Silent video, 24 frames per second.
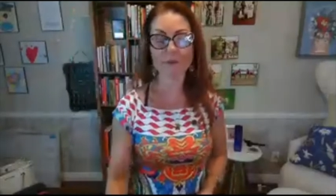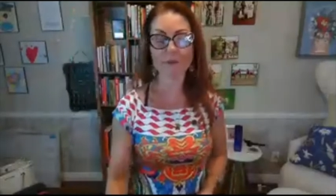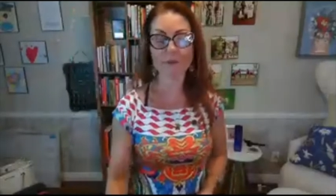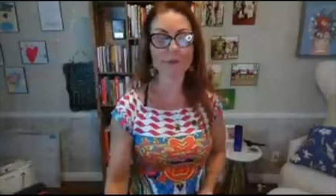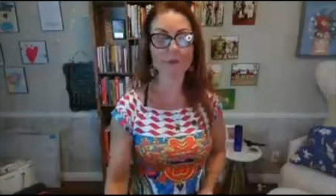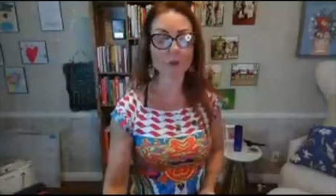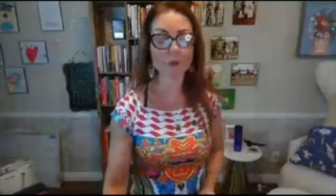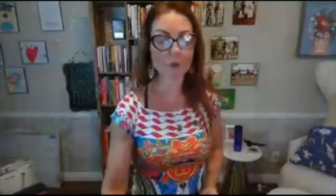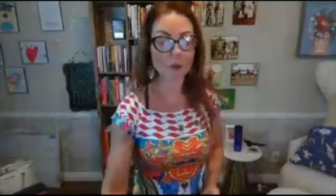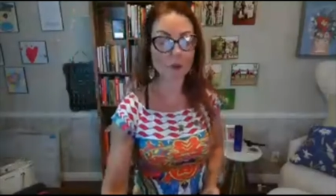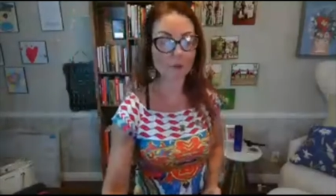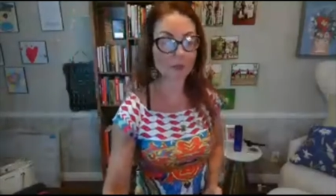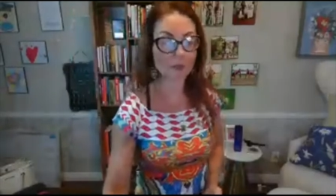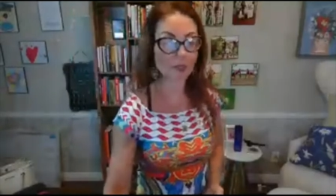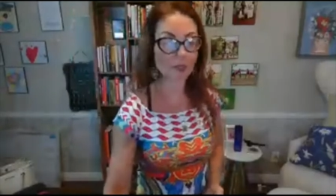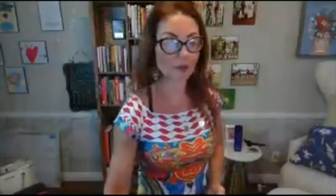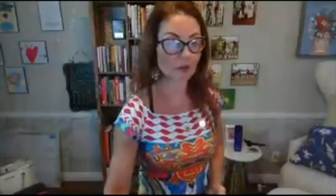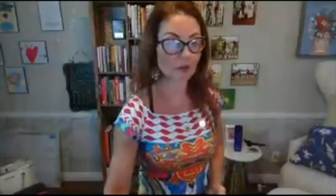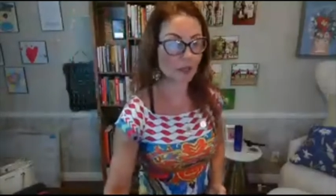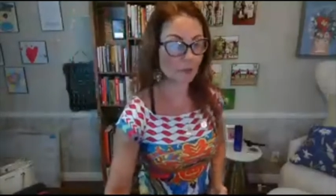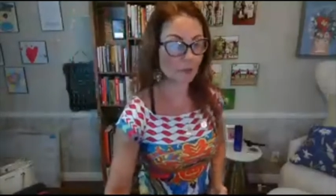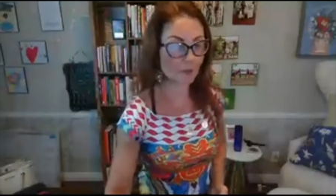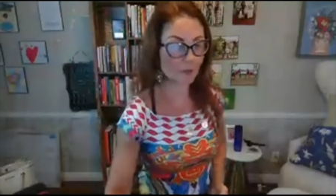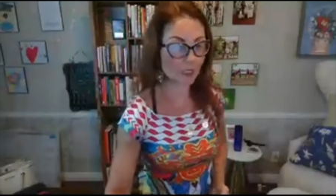You want to know
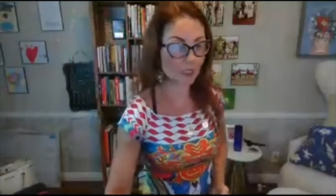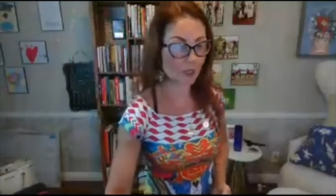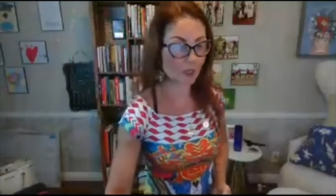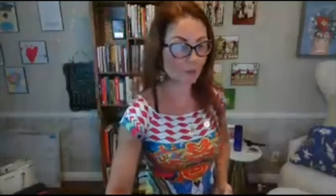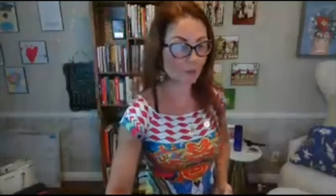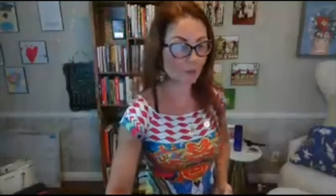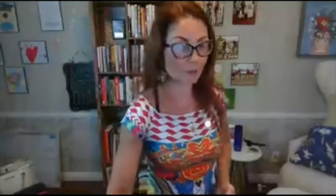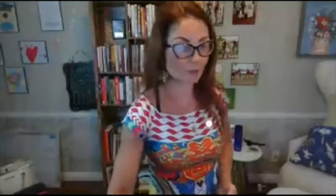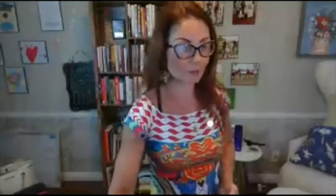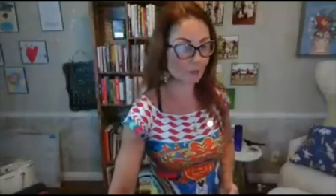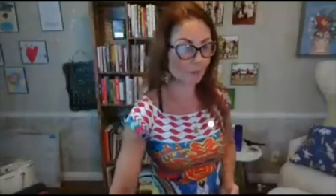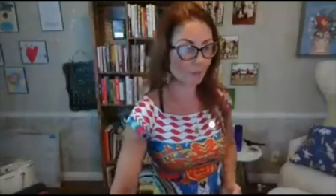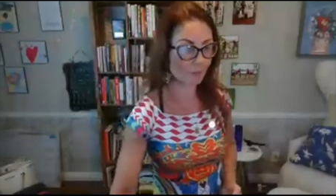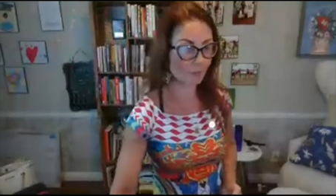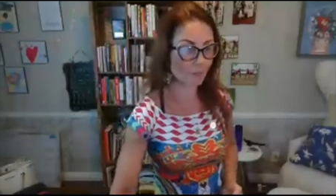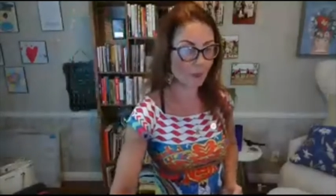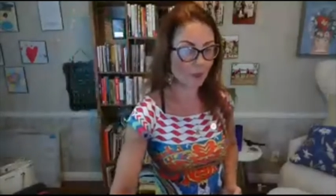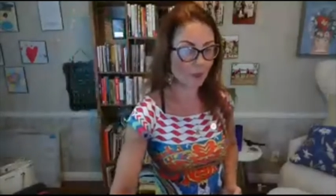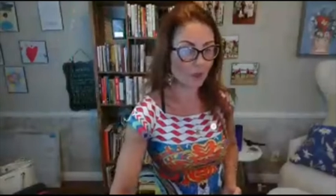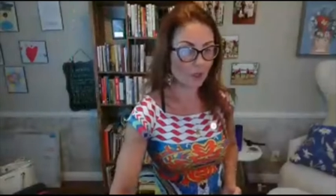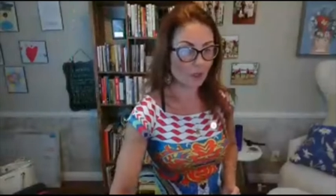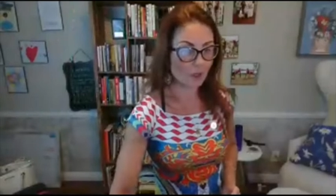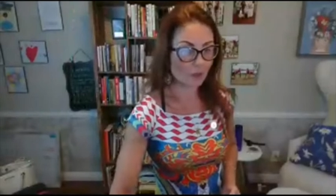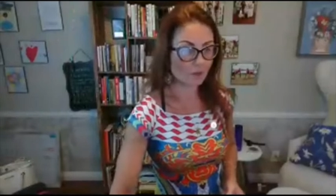more? You're going to sign up
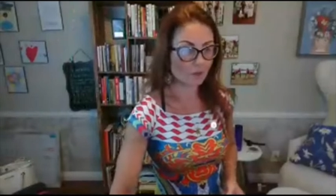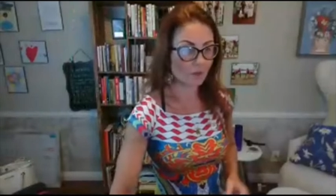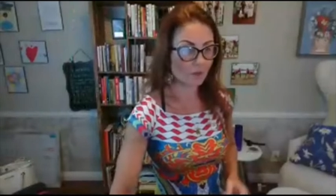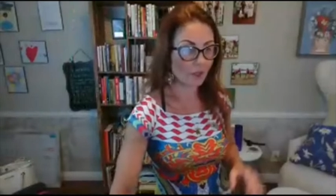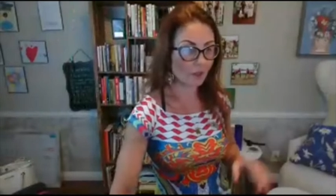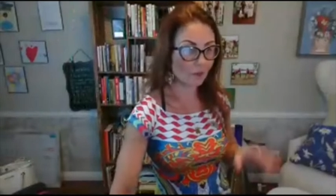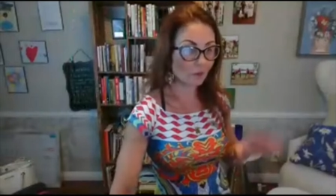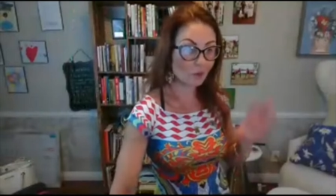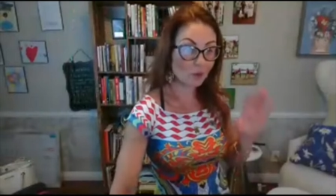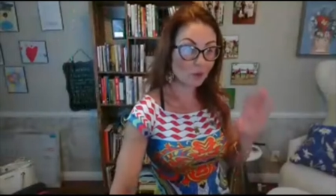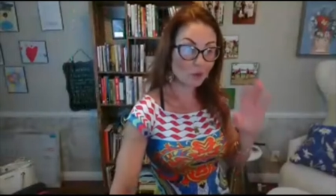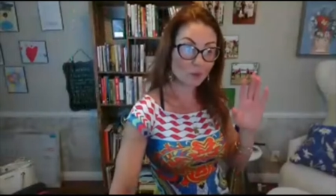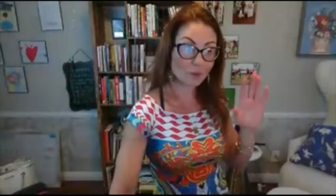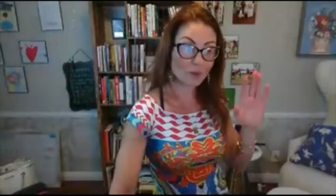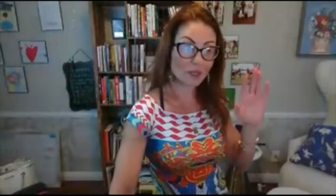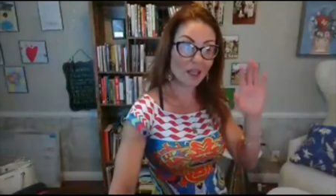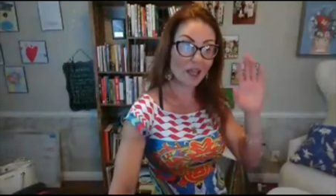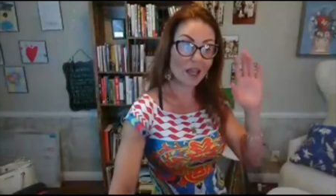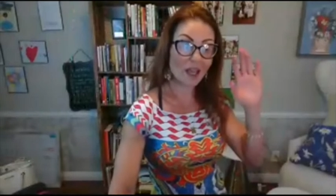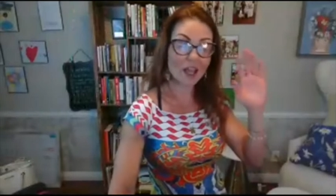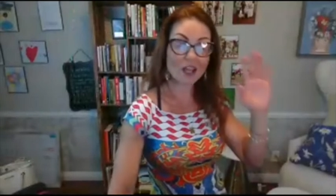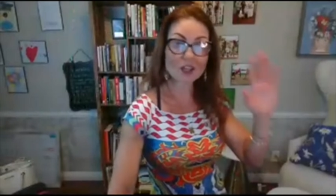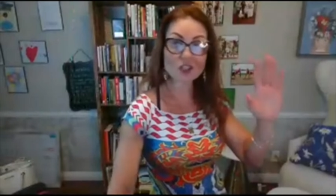for a webinar coming up.